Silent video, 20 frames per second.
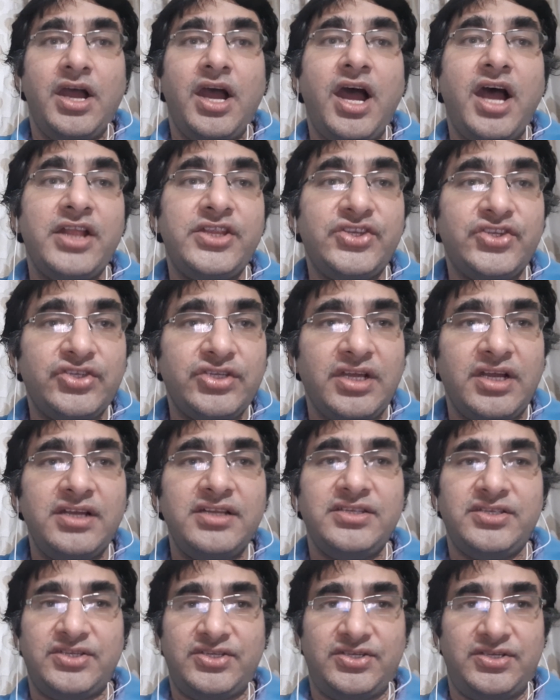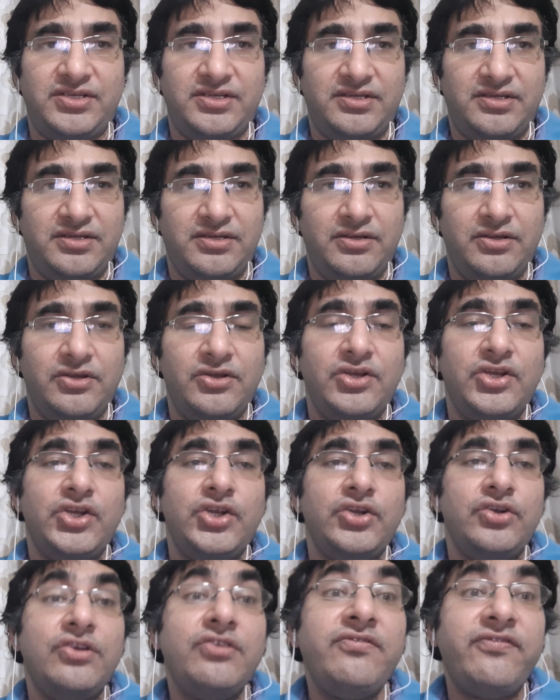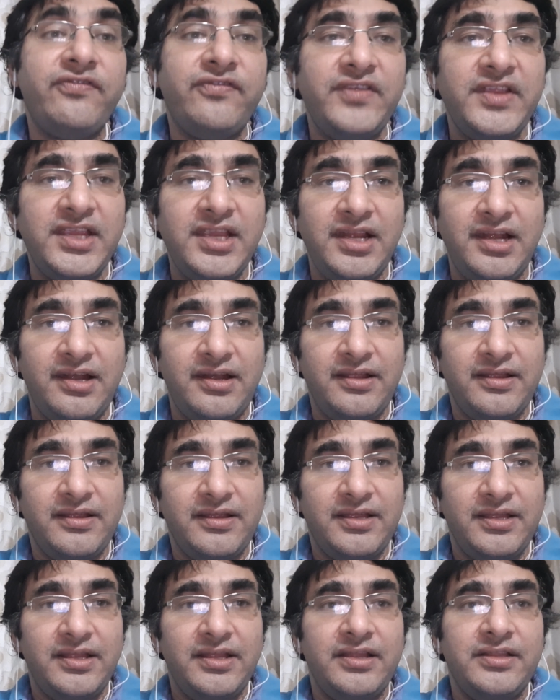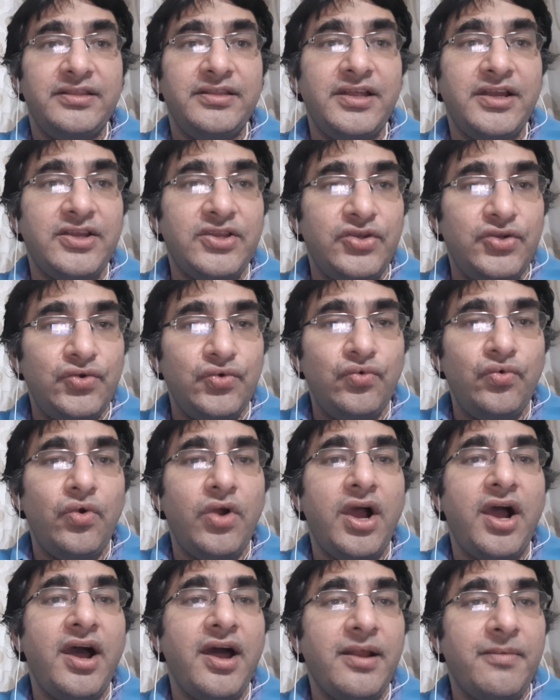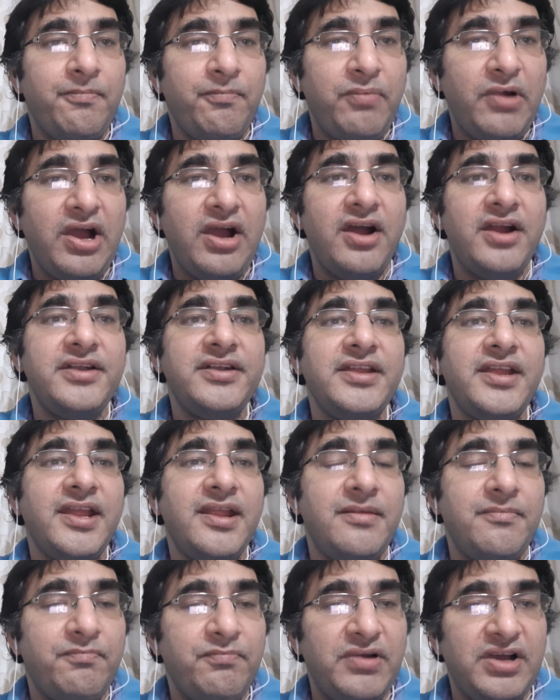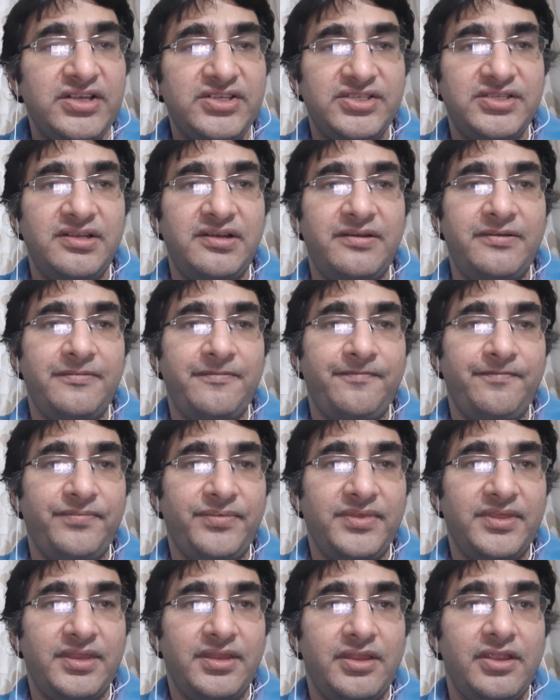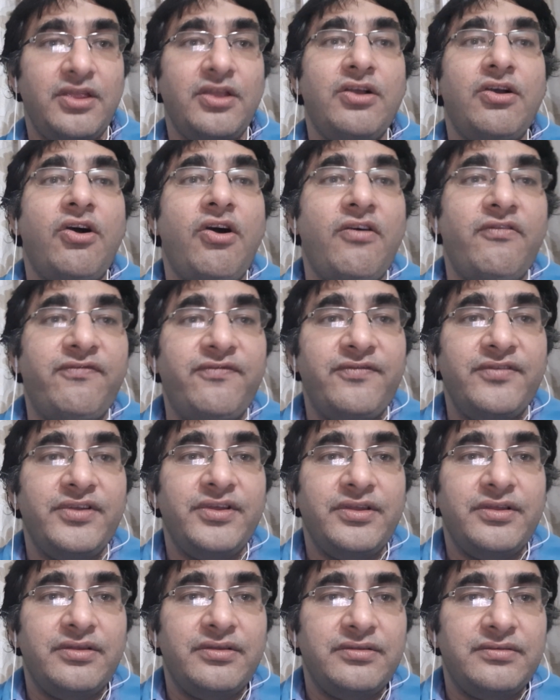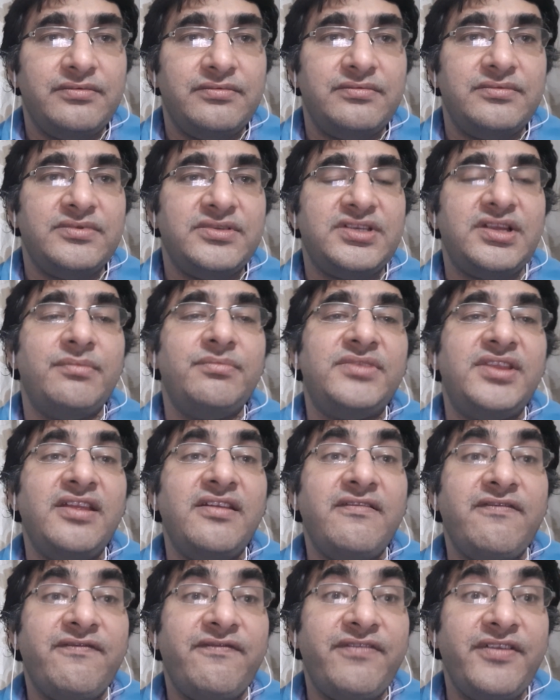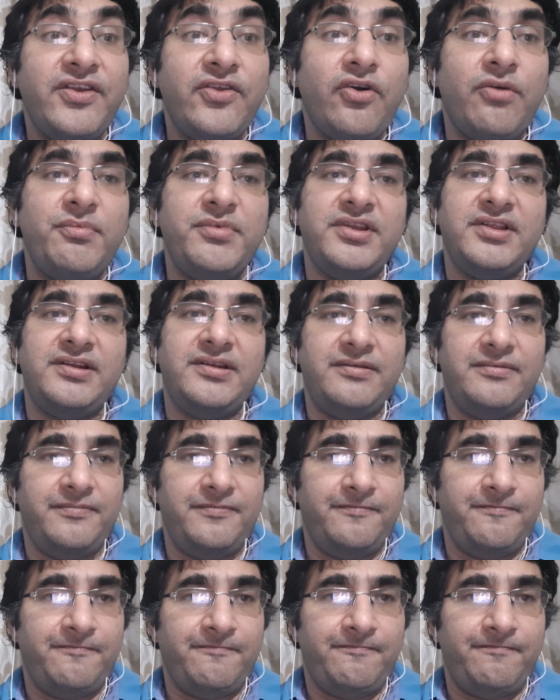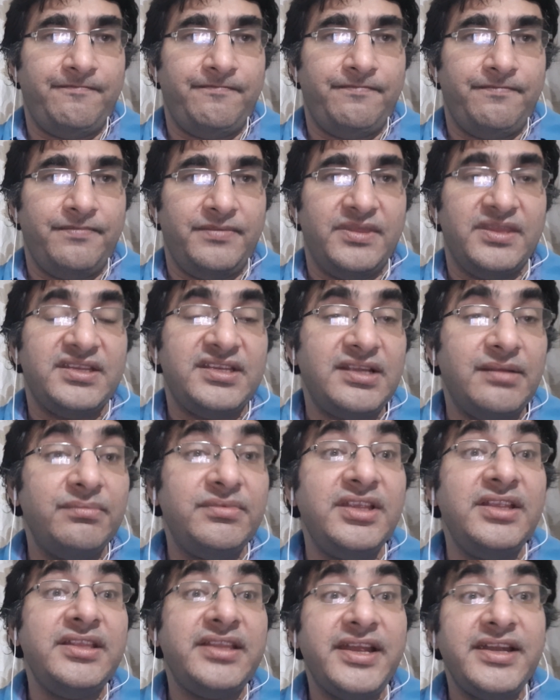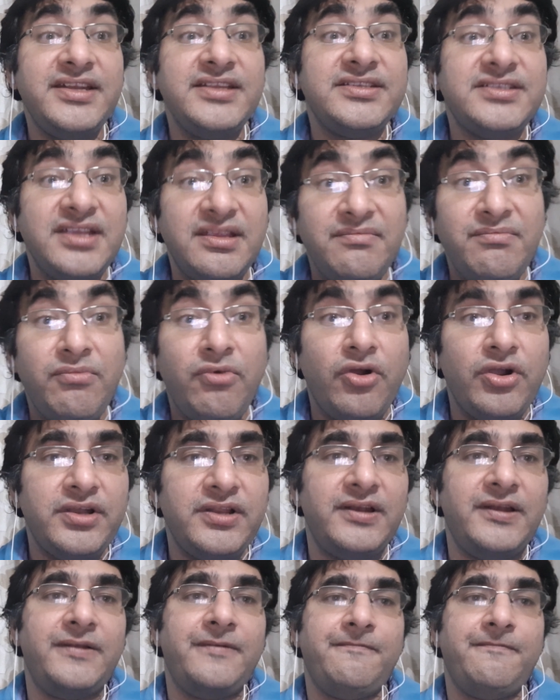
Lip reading: A chance to feel that you are part and parcel of something phenomenal, something that is immortal.